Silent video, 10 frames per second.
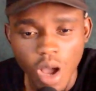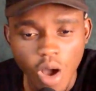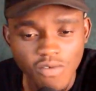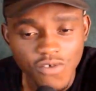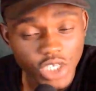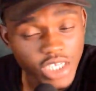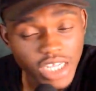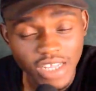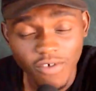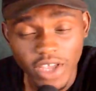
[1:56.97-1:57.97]

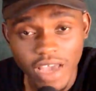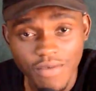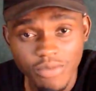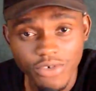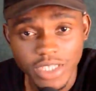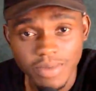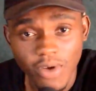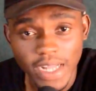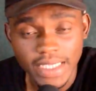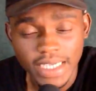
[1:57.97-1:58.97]
Unfortunately for Kevin Prince
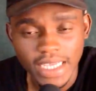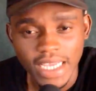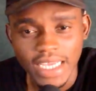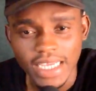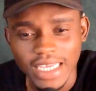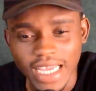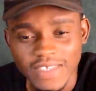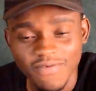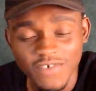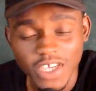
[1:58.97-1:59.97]
Boateng, he
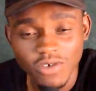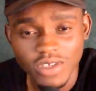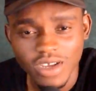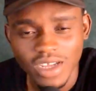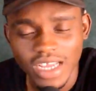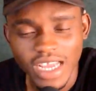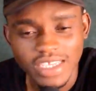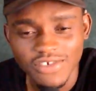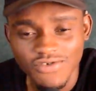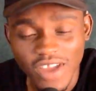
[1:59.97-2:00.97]
has failed
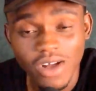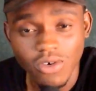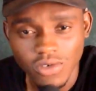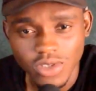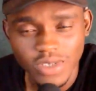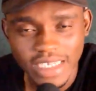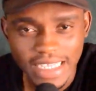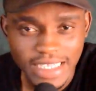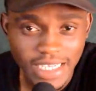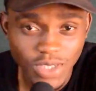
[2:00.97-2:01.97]
and struggled to
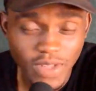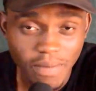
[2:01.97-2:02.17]
get into the